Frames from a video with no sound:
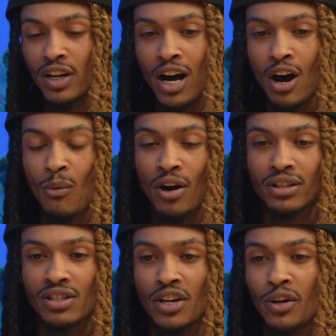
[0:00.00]
how I want
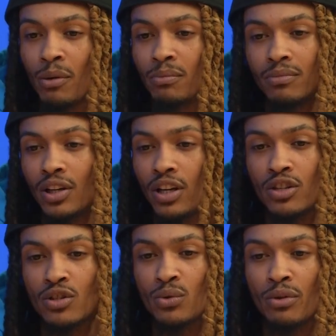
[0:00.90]
it set up, and they
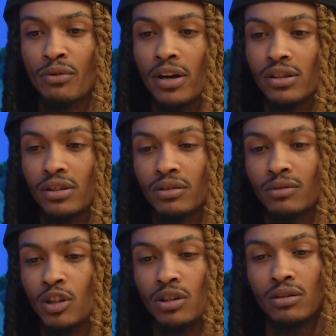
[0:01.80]
just do the rest, and
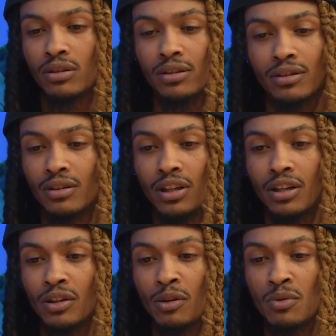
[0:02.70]
you know
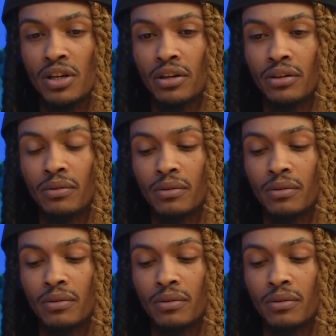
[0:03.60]
what I'm saying.